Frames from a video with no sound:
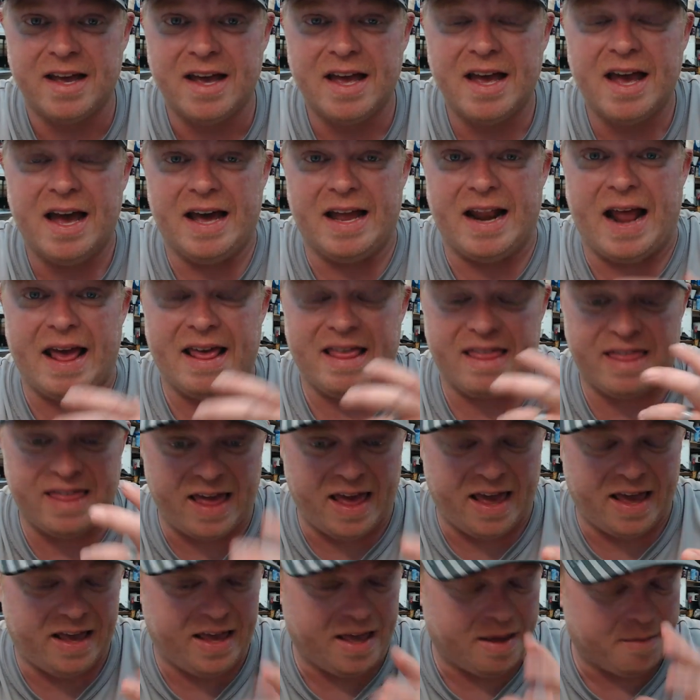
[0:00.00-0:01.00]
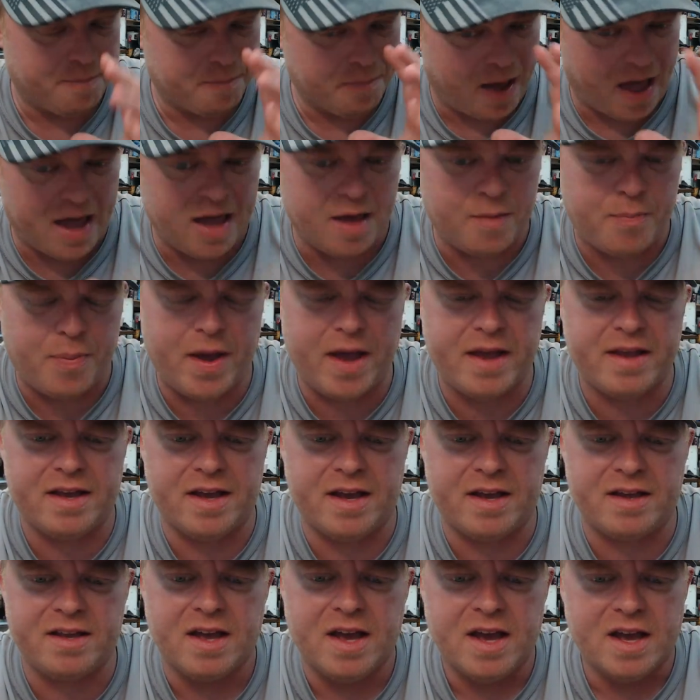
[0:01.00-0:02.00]
And I think, in my
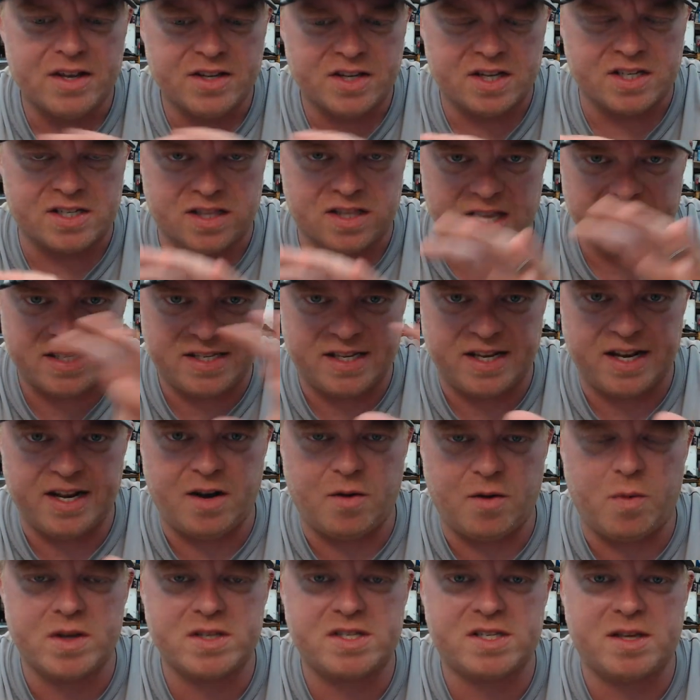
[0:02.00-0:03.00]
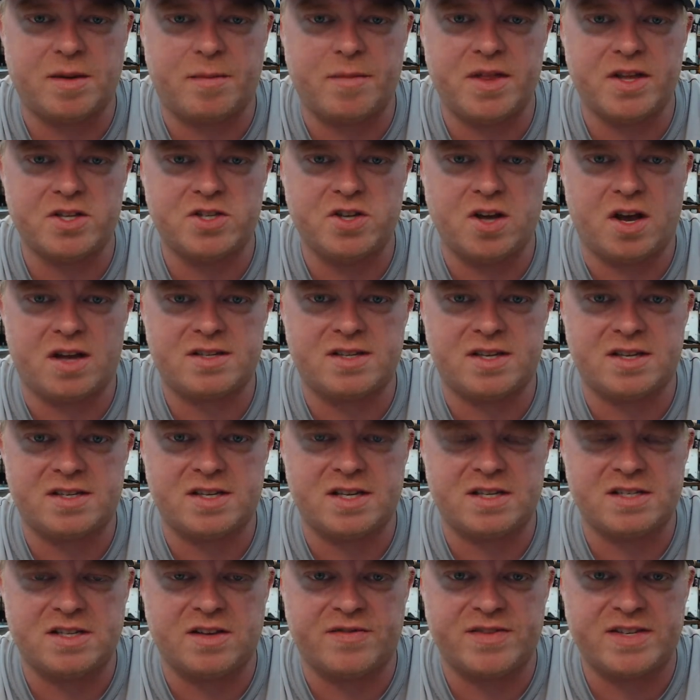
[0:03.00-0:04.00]
opinion, just listening to what some of the
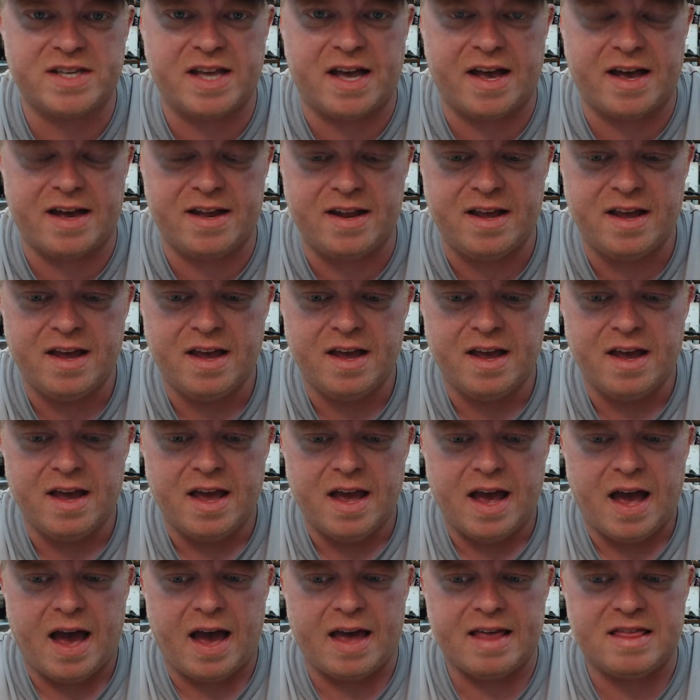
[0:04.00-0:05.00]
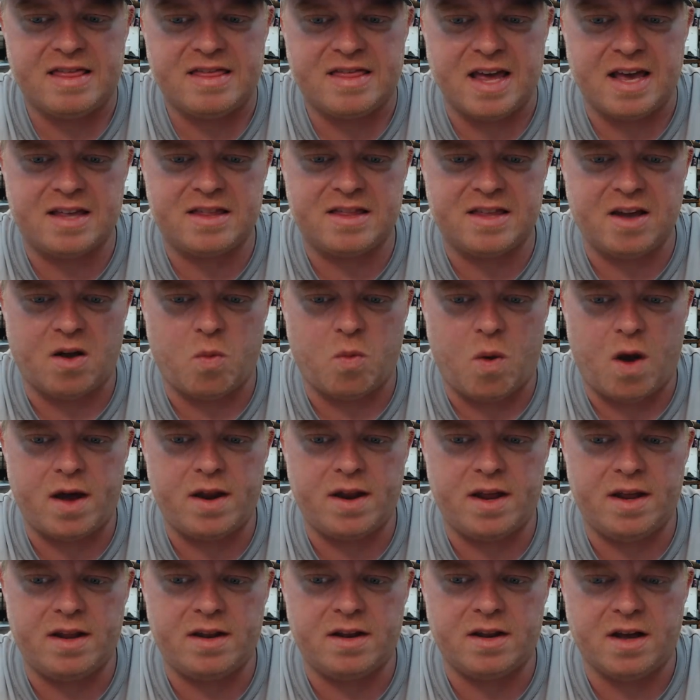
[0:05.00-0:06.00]
justices have said, I think they're
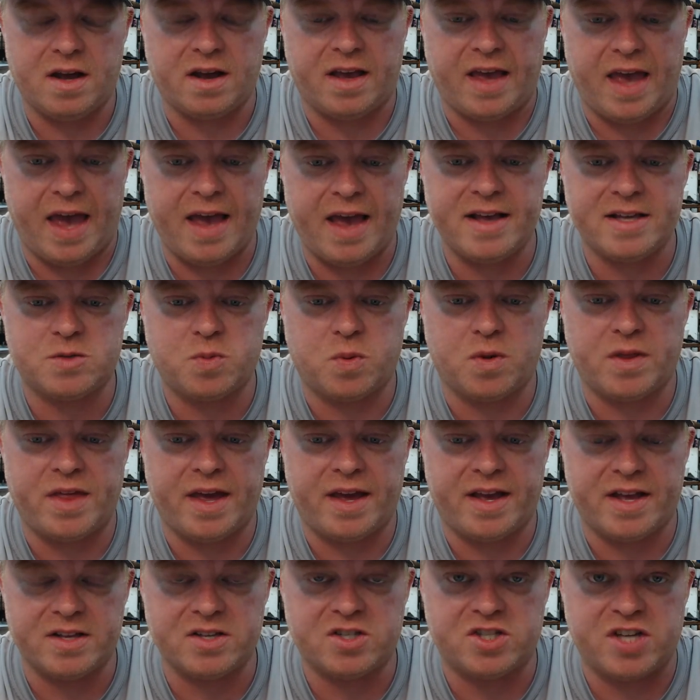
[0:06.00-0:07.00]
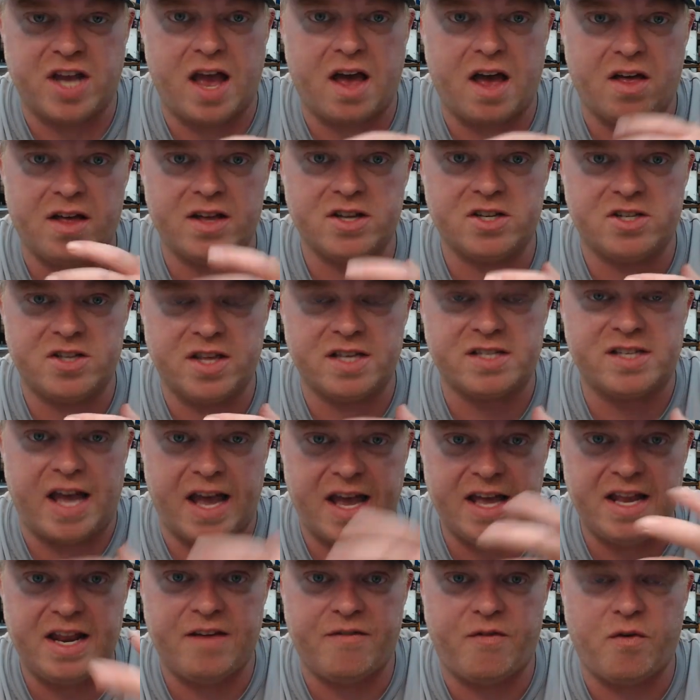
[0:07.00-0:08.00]
wanting a case where they can challenge this
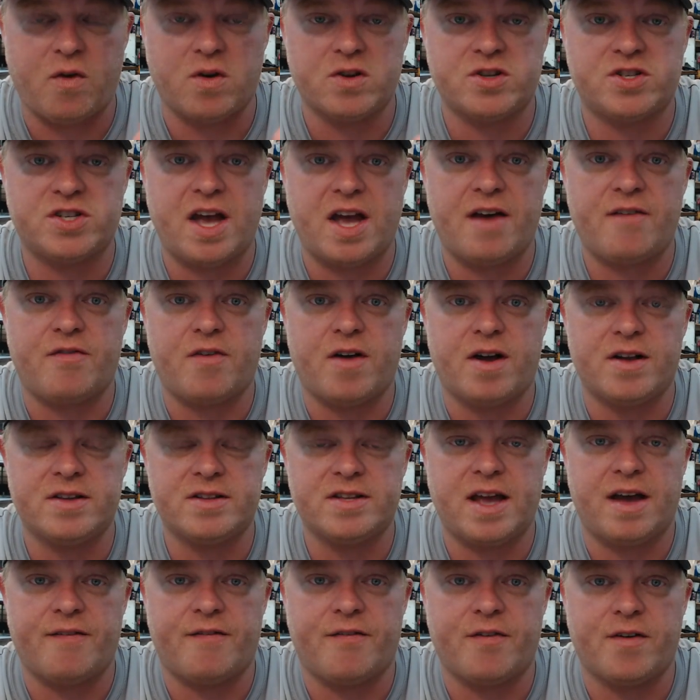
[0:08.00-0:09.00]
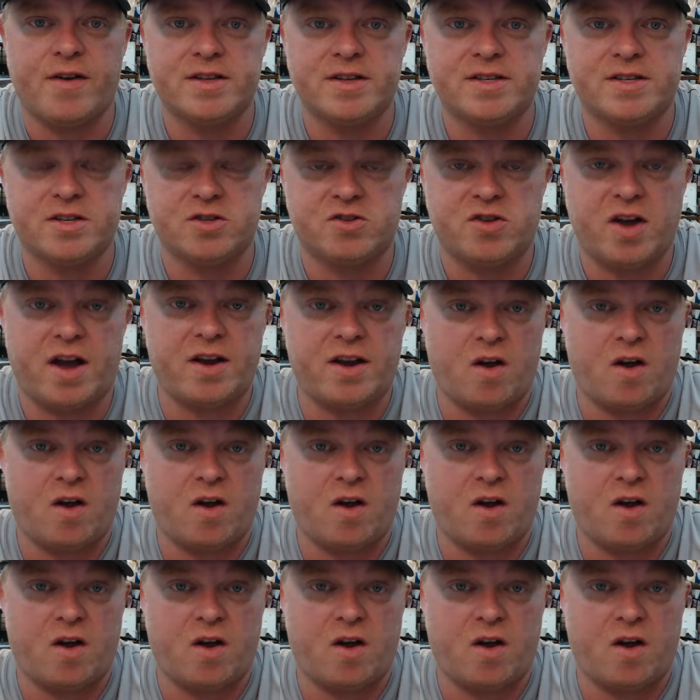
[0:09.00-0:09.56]
84 Chevron deference and try to